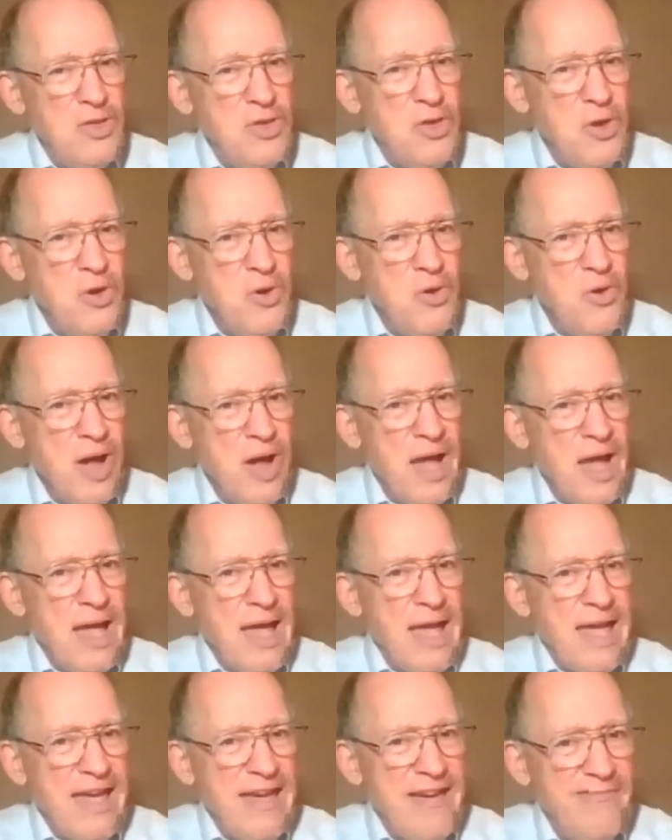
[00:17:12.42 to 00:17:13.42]
You
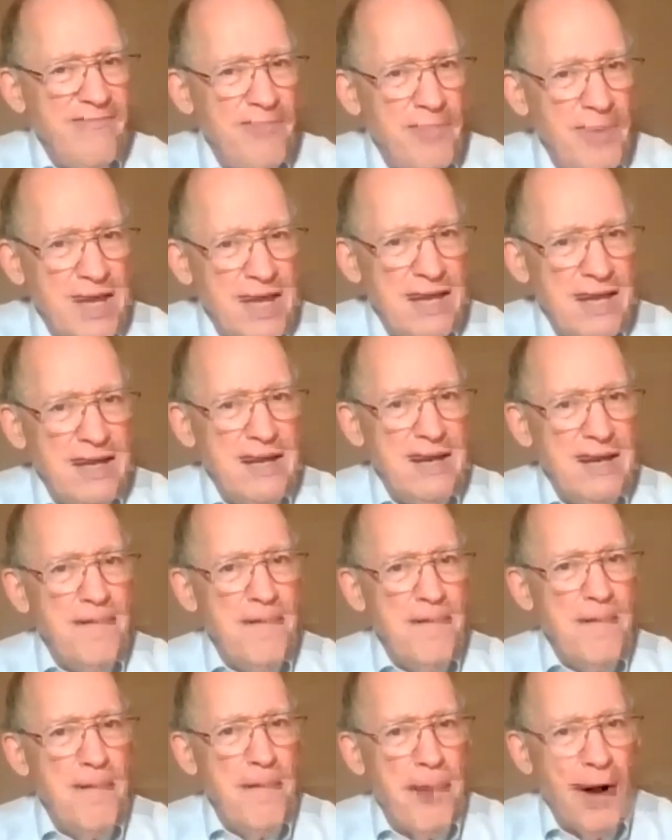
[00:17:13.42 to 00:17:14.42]
have
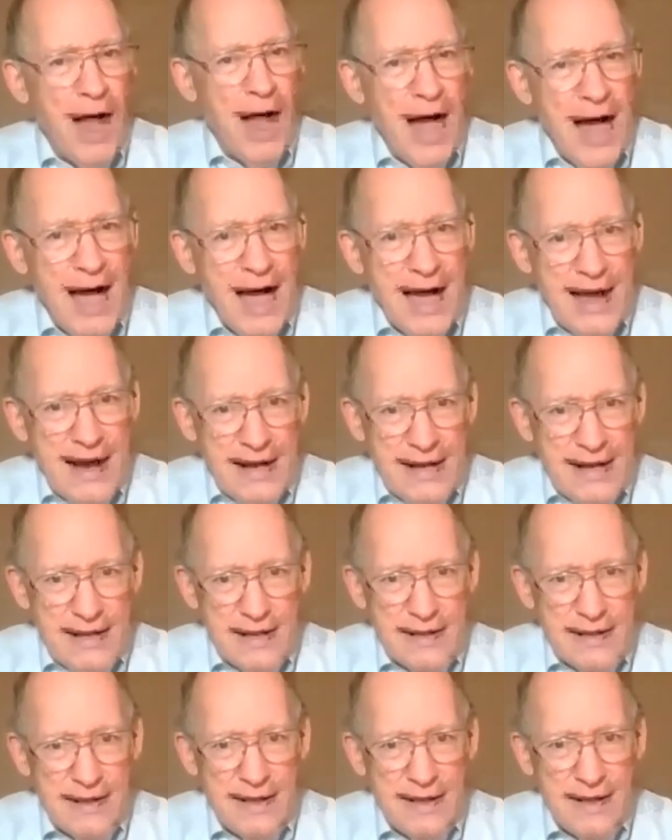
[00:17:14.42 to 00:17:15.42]
been
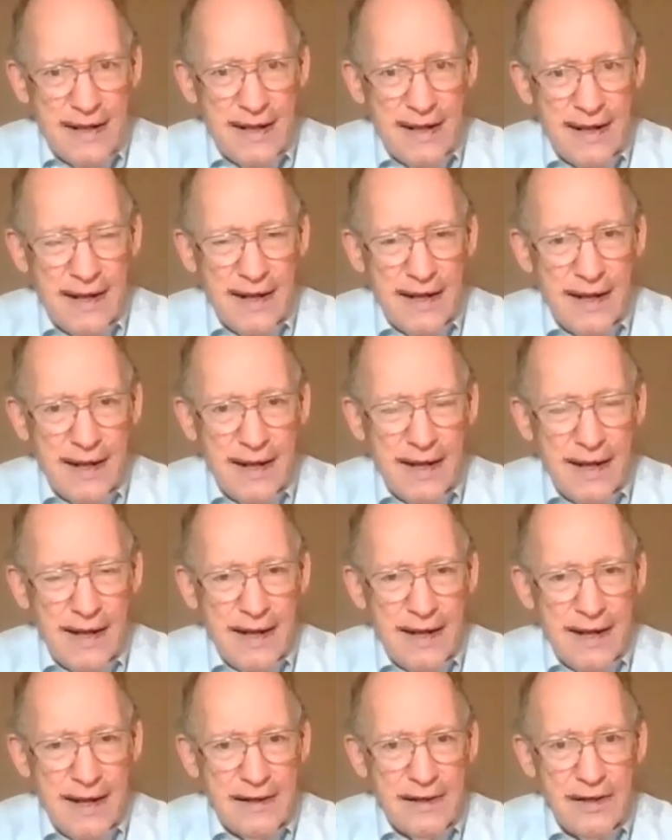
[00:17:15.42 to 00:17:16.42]
blind
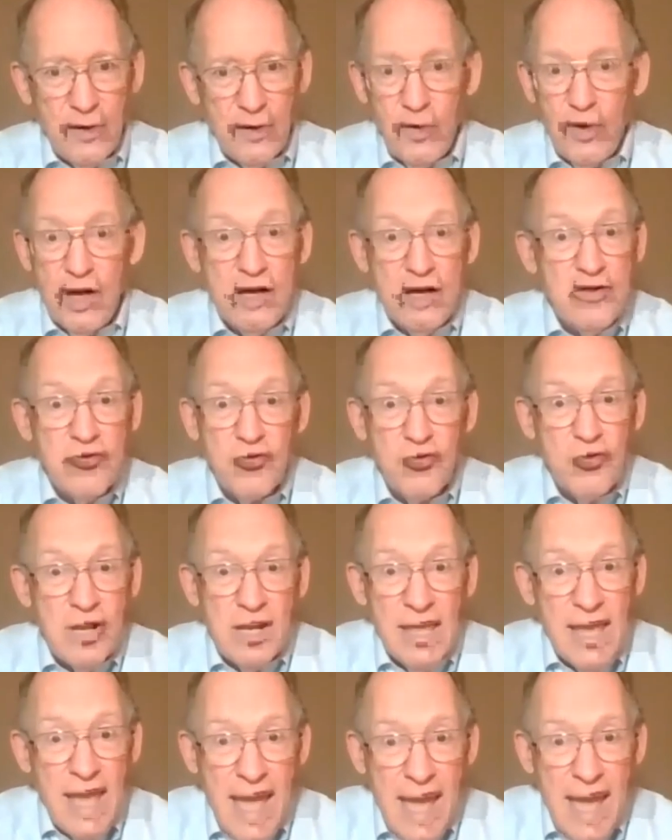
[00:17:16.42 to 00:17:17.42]
to what is
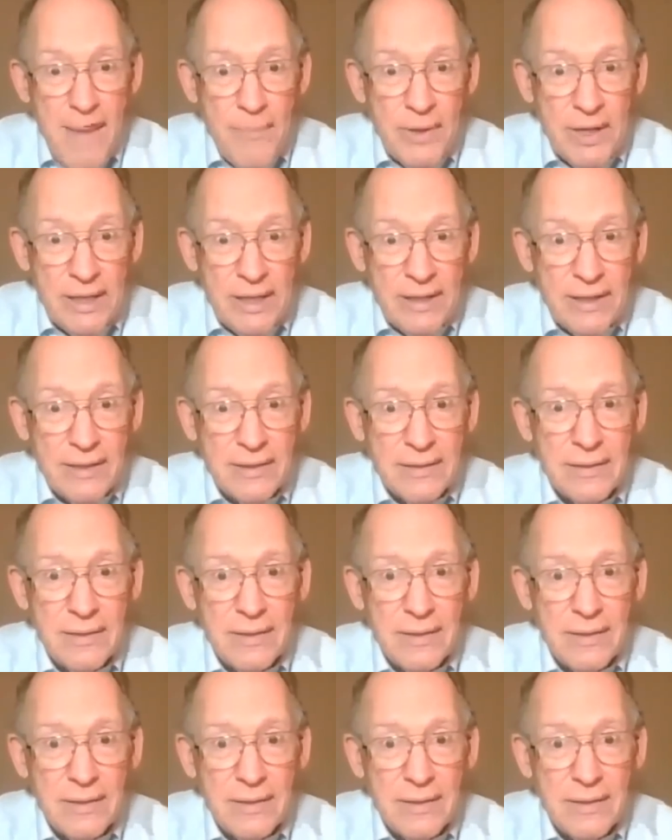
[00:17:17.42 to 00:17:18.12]
really happening.